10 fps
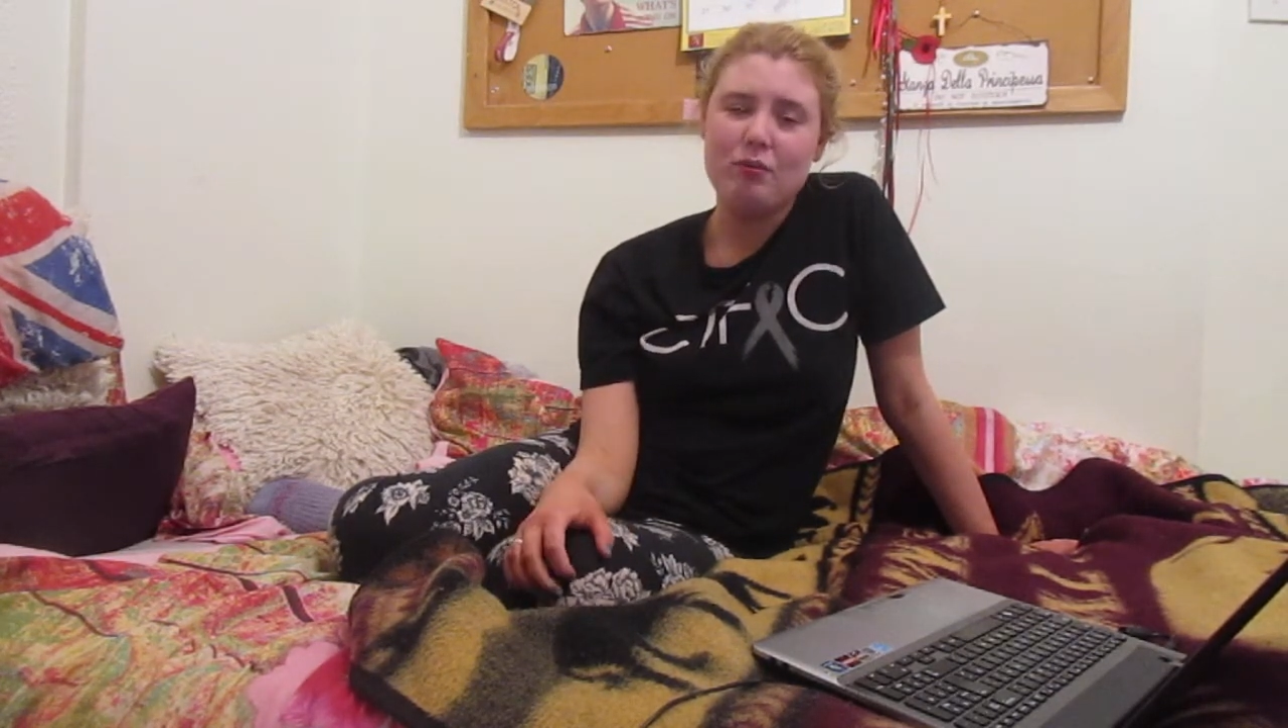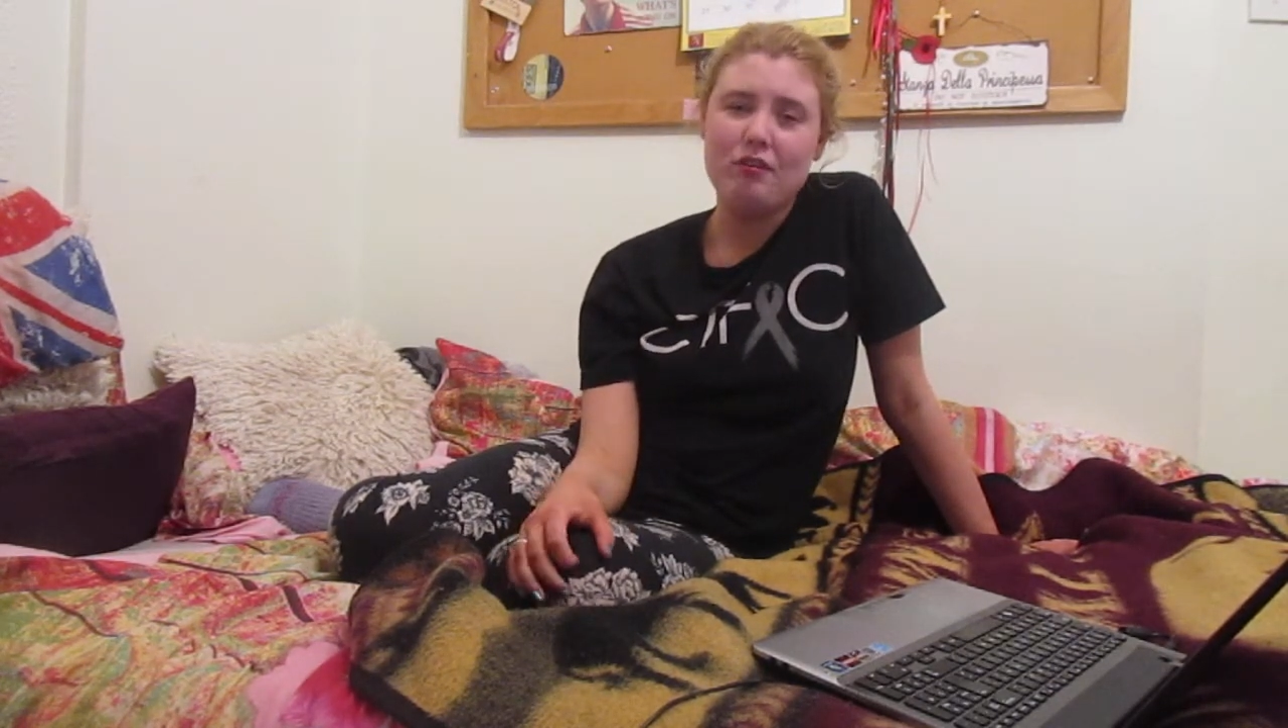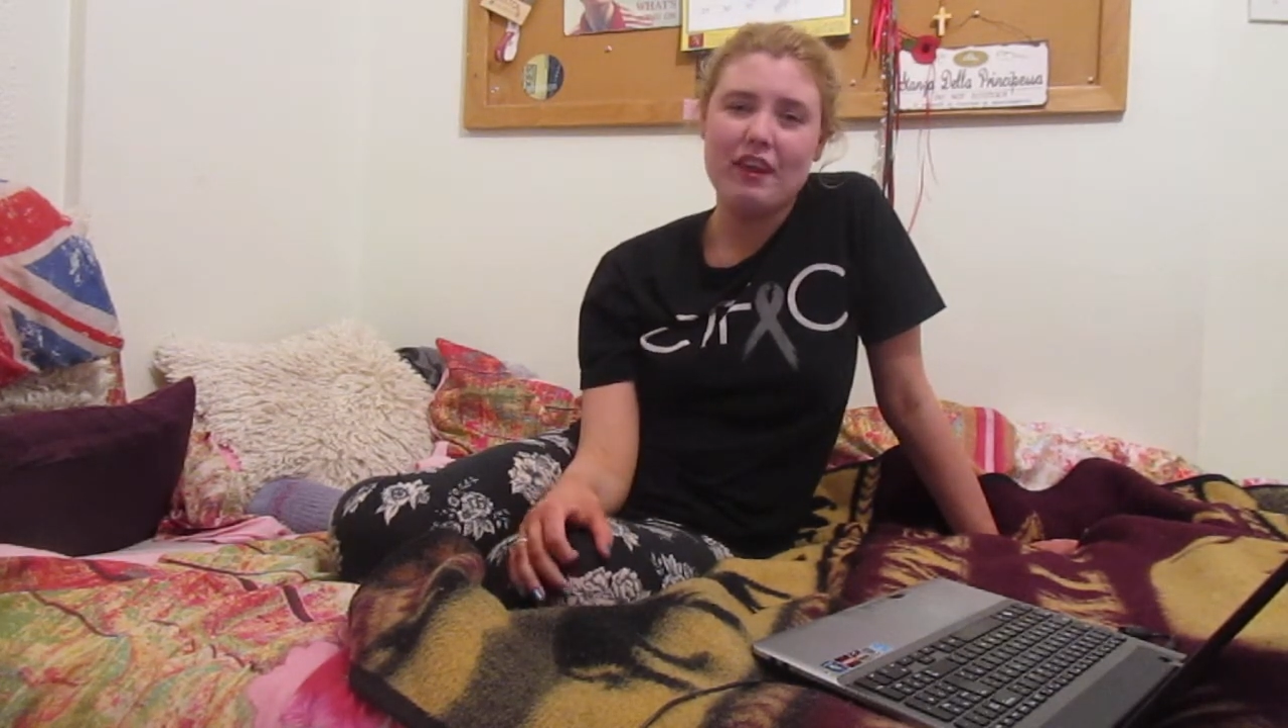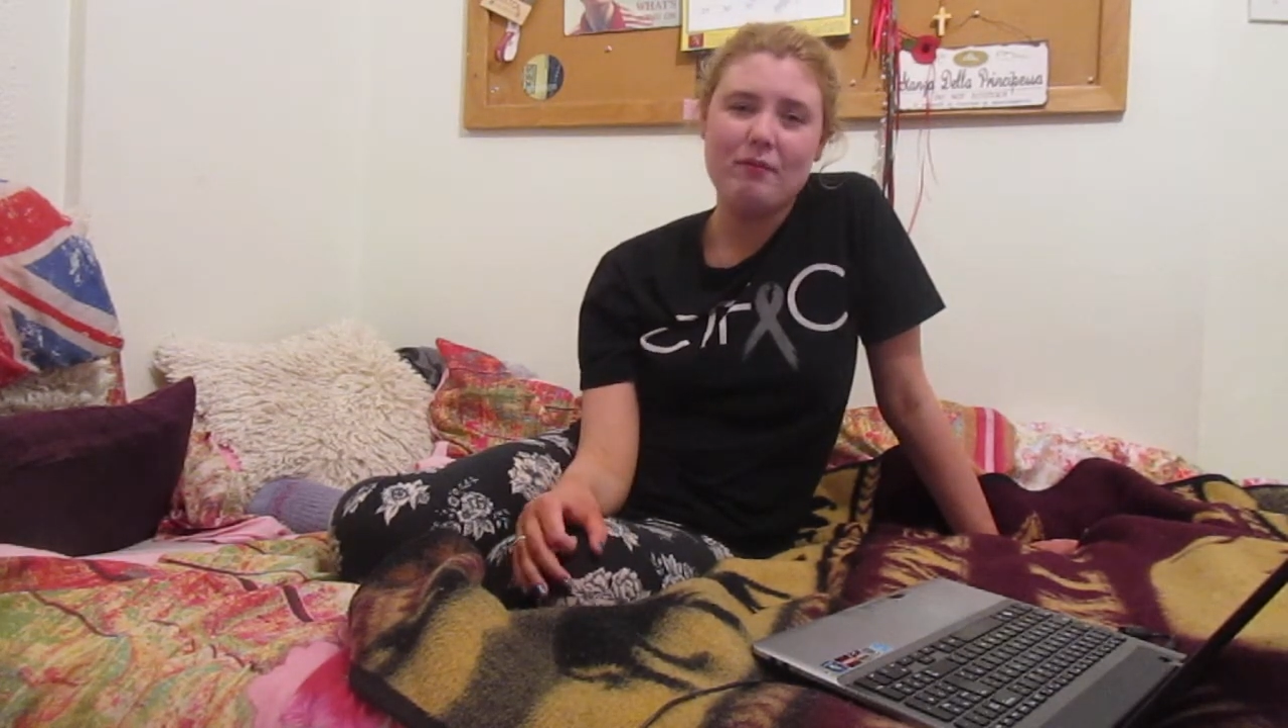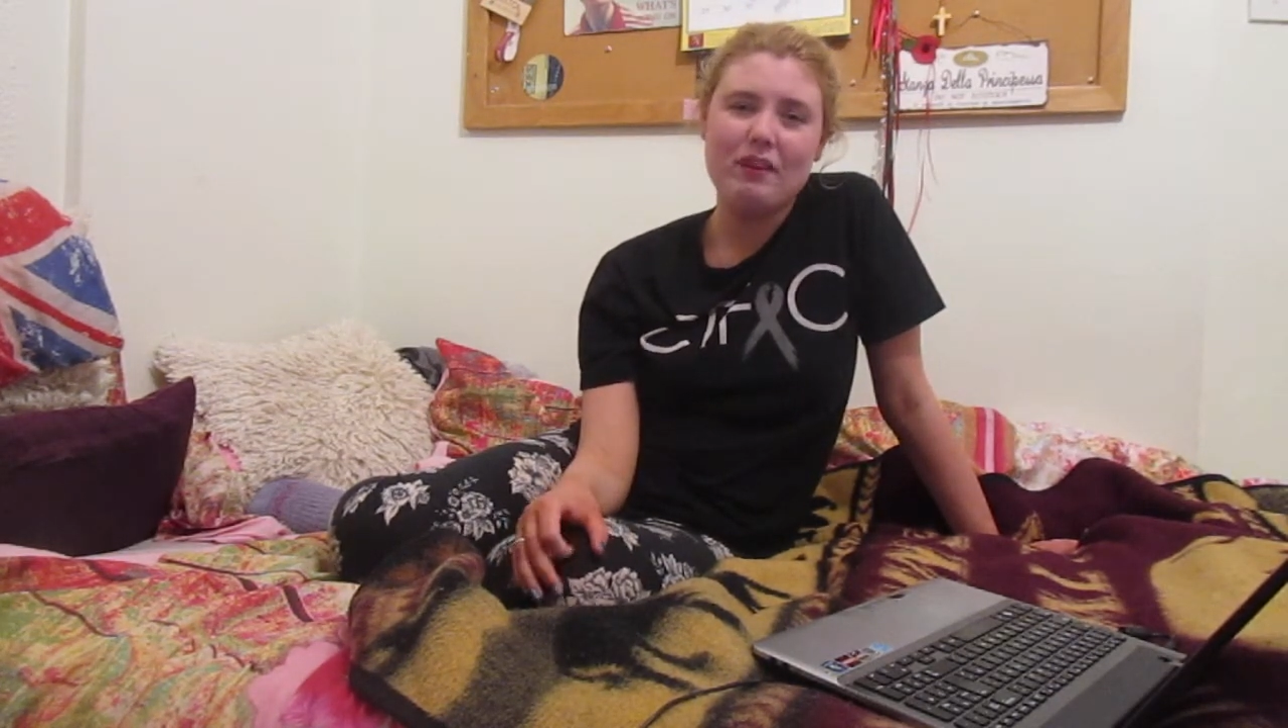
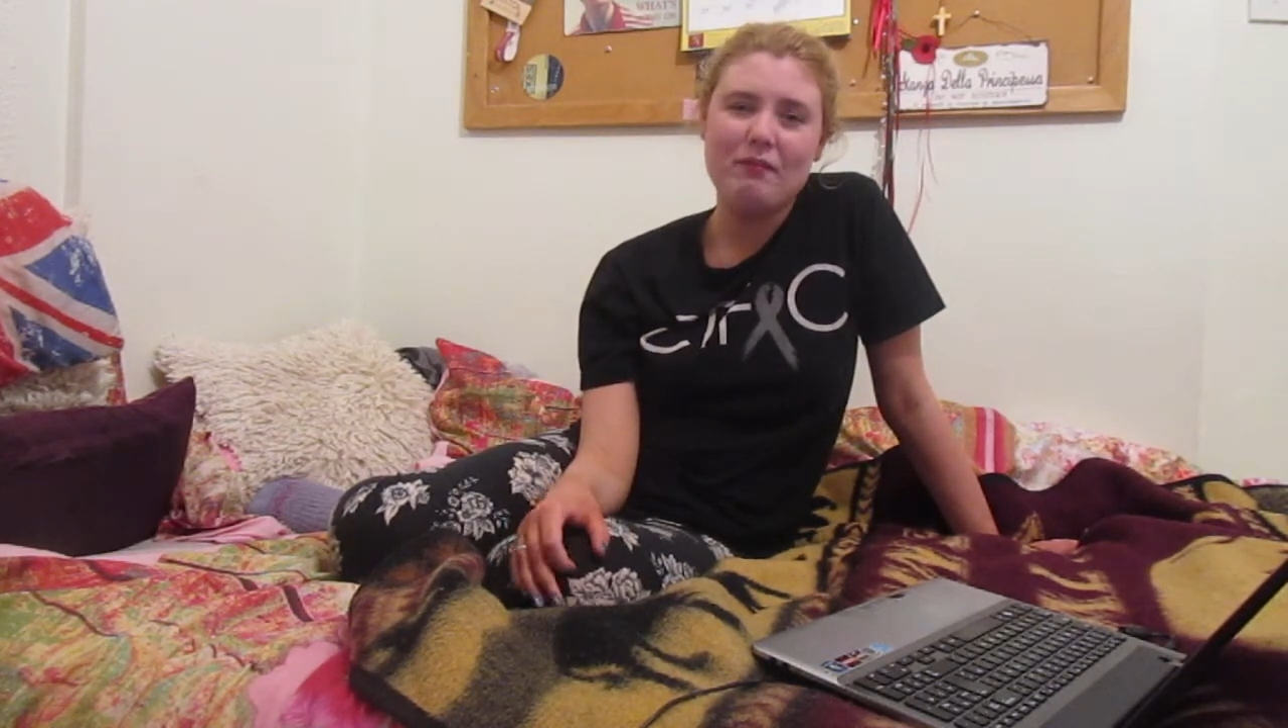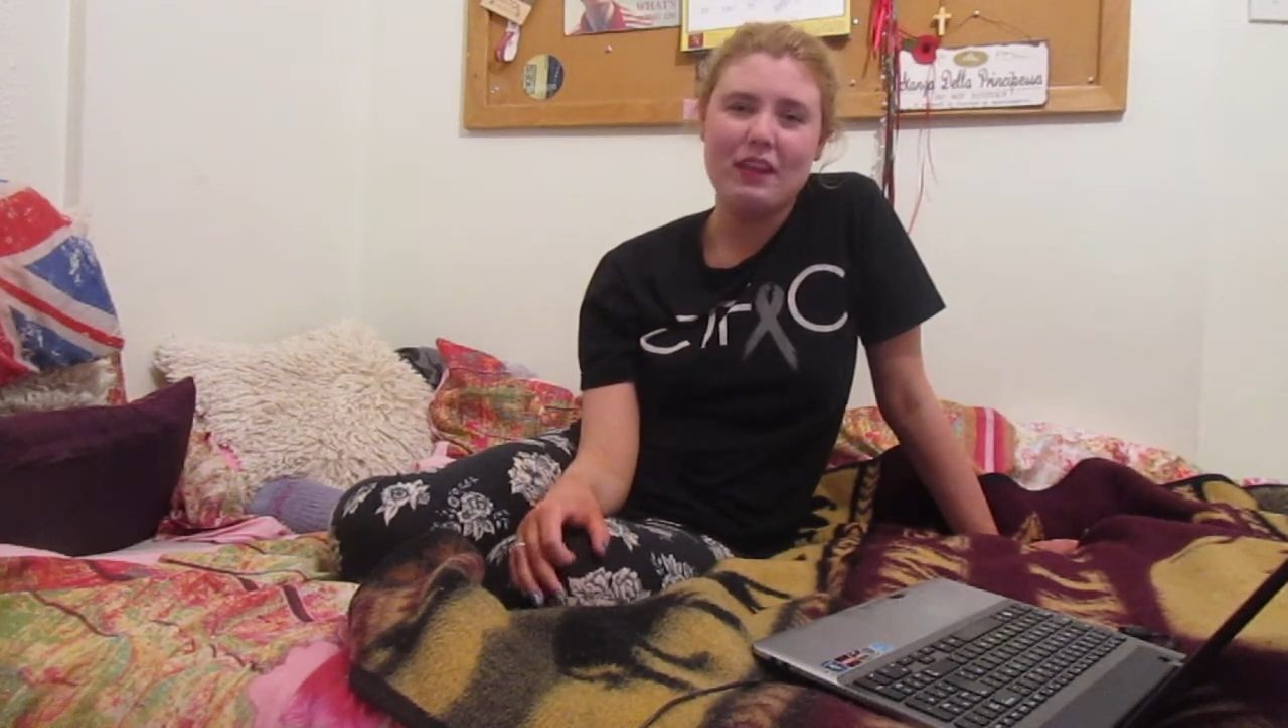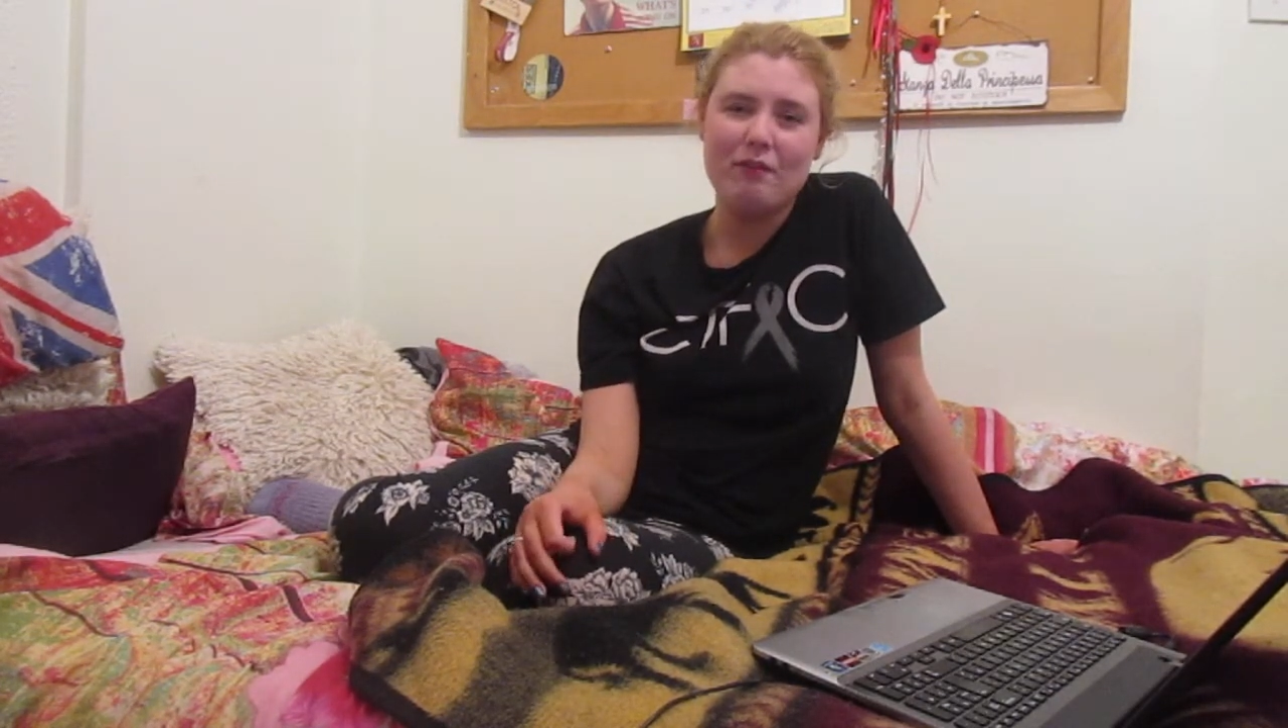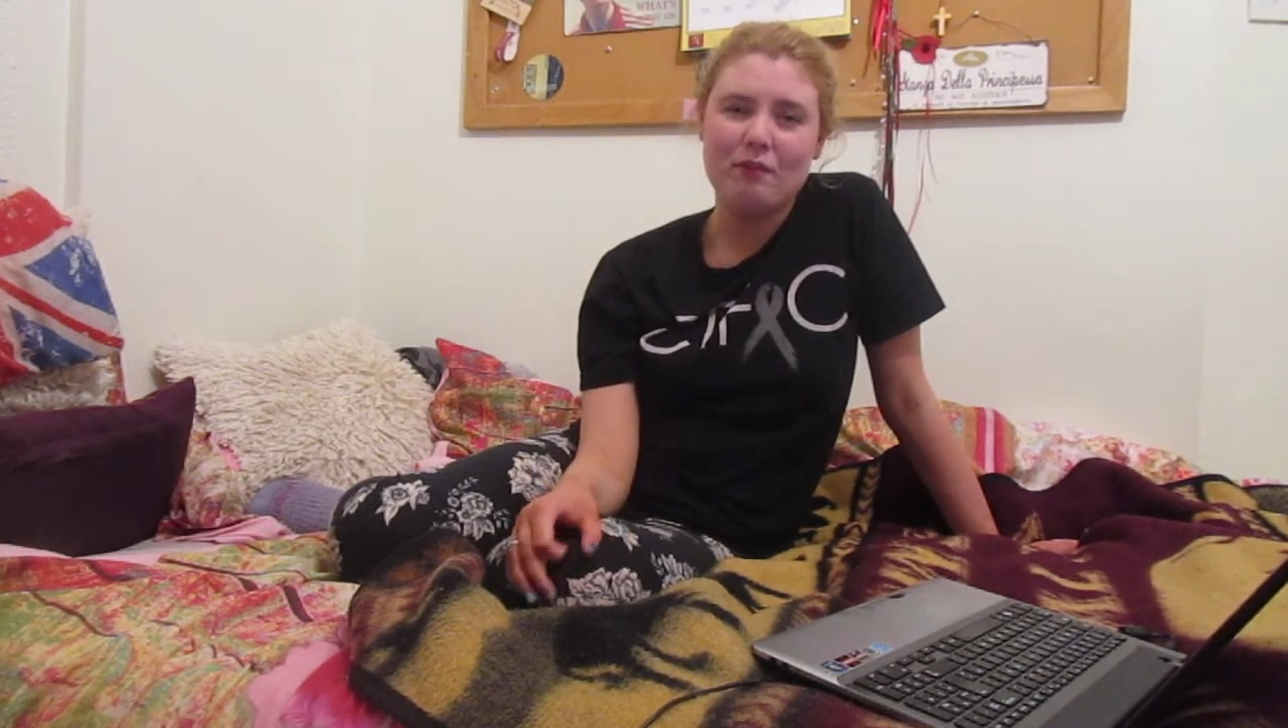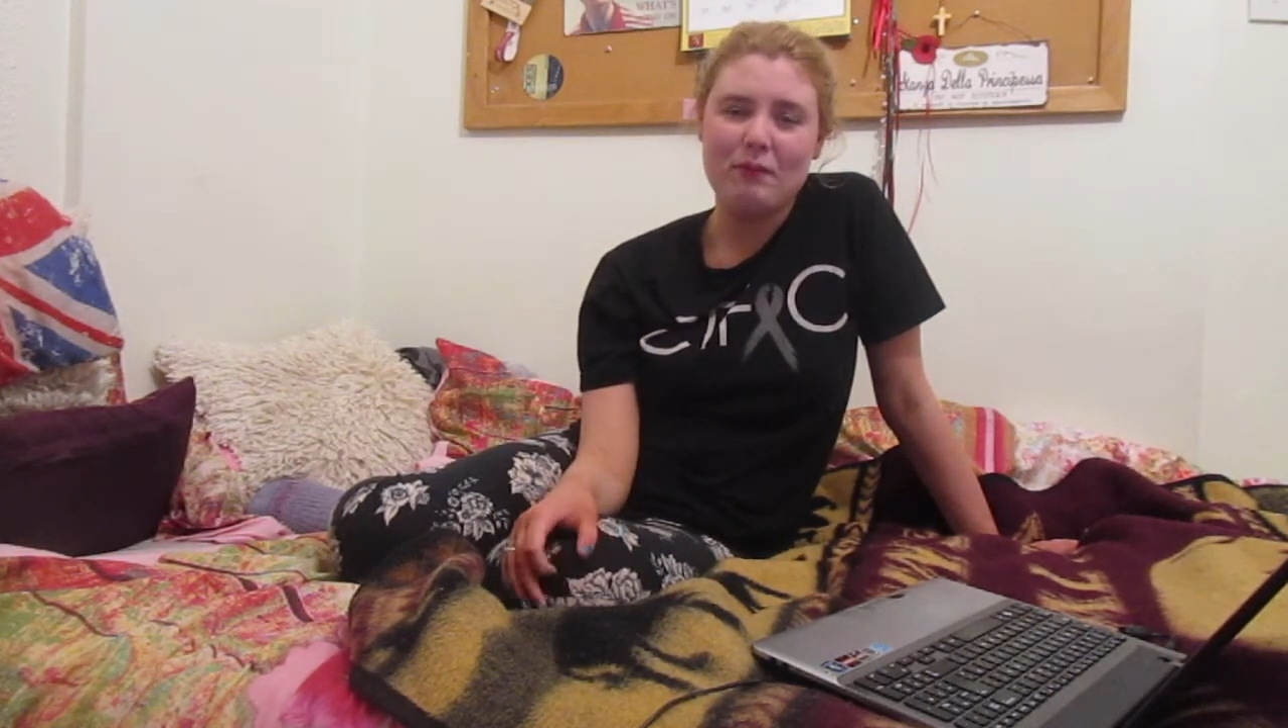segment where they were